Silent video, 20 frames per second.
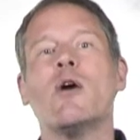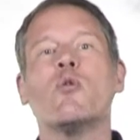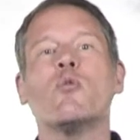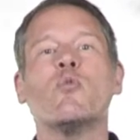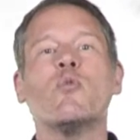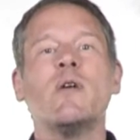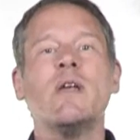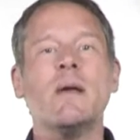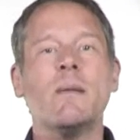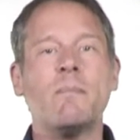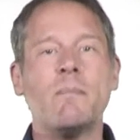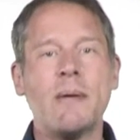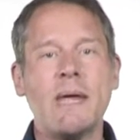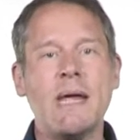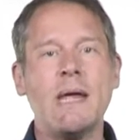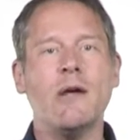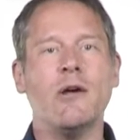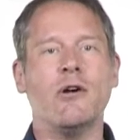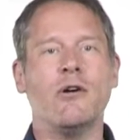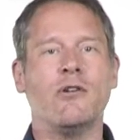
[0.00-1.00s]

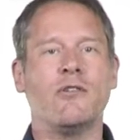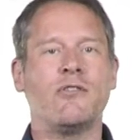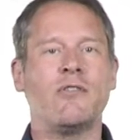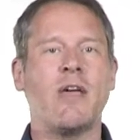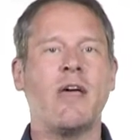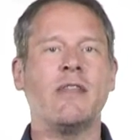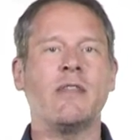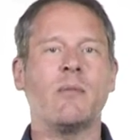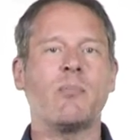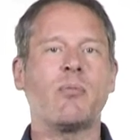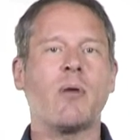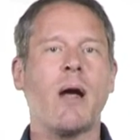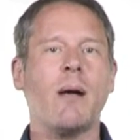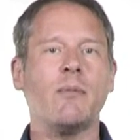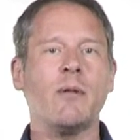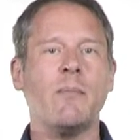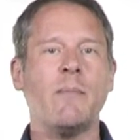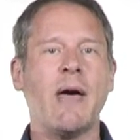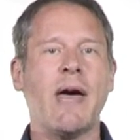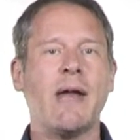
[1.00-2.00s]
reappears and the
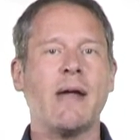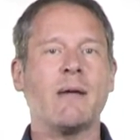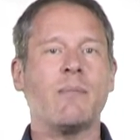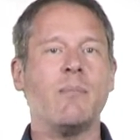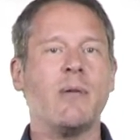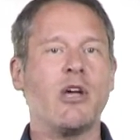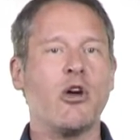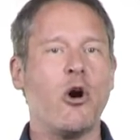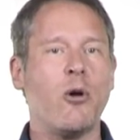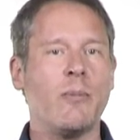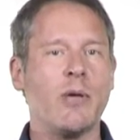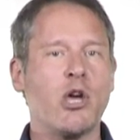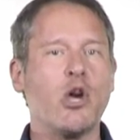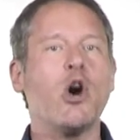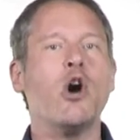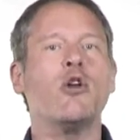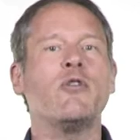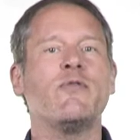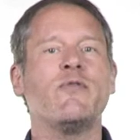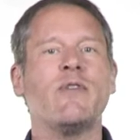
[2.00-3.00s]
problematic
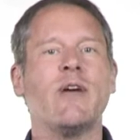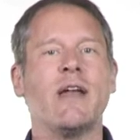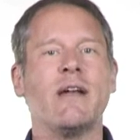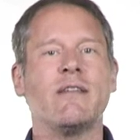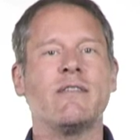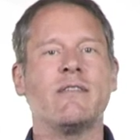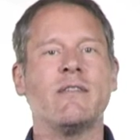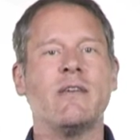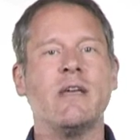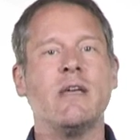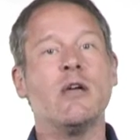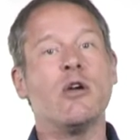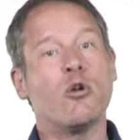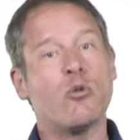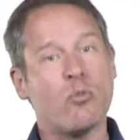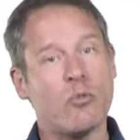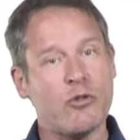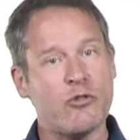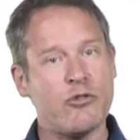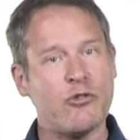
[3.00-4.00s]
Micomicon fantasy
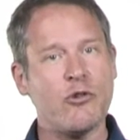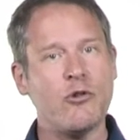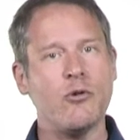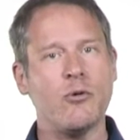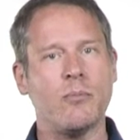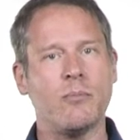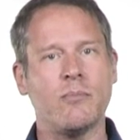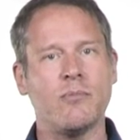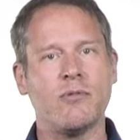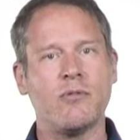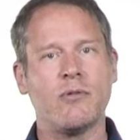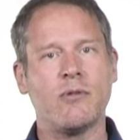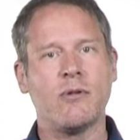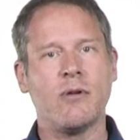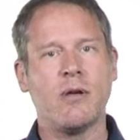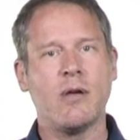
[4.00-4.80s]
resumes.